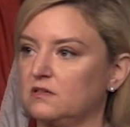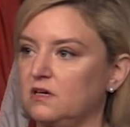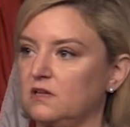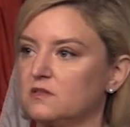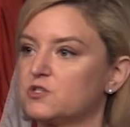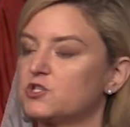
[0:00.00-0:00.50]

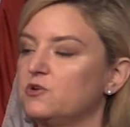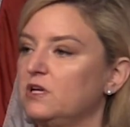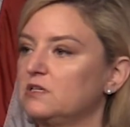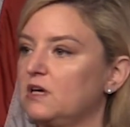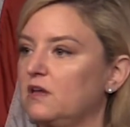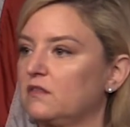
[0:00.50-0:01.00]
in the
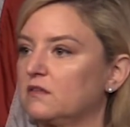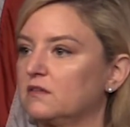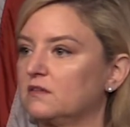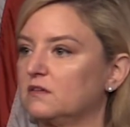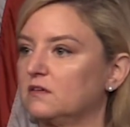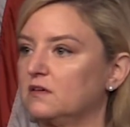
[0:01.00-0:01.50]
shooting death
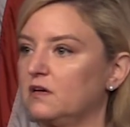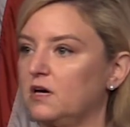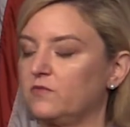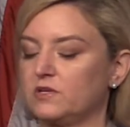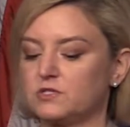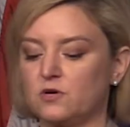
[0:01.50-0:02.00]

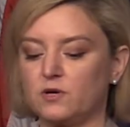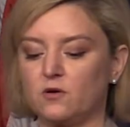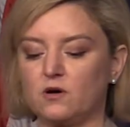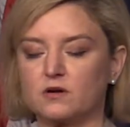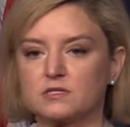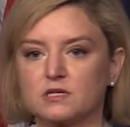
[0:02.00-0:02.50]
of
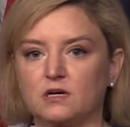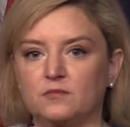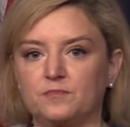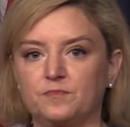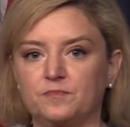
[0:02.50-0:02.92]
Antonio Arce,